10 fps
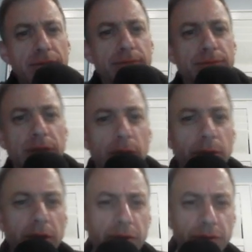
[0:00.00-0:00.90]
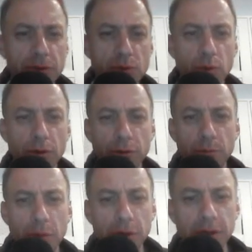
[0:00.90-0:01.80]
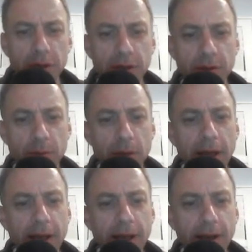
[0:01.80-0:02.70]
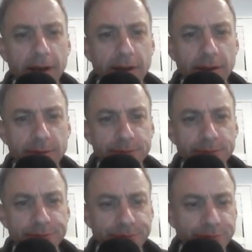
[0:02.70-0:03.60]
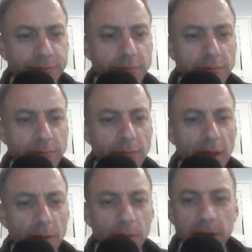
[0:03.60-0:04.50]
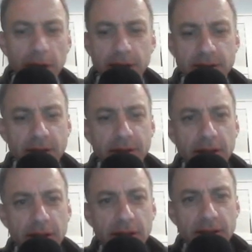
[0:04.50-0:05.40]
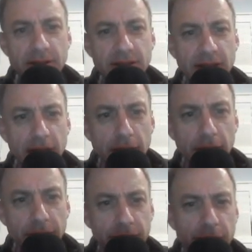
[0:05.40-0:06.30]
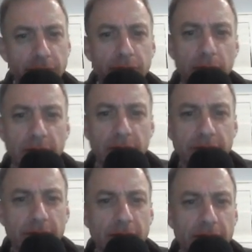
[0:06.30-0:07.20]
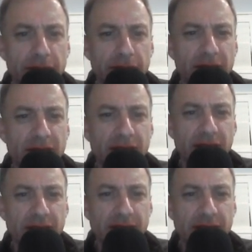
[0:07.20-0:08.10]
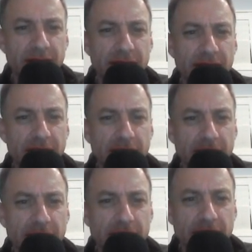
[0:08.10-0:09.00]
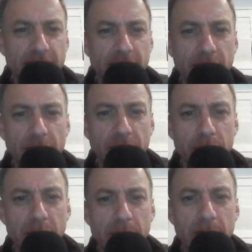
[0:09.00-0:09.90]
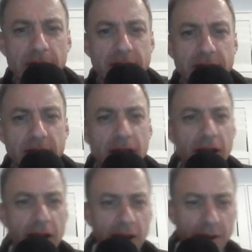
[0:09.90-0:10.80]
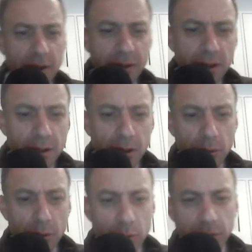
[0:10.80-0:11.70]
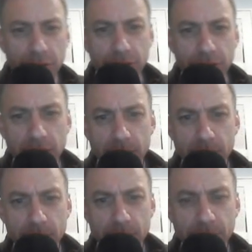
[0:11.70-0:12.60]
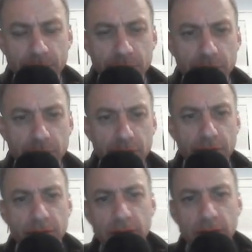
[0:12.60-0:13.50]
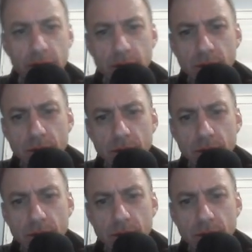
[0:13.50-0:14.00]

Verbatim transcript: I wonder if it's worth burning the blank. Playing something like self for 45. Nah, that can't be best. I think I'll go with um, few.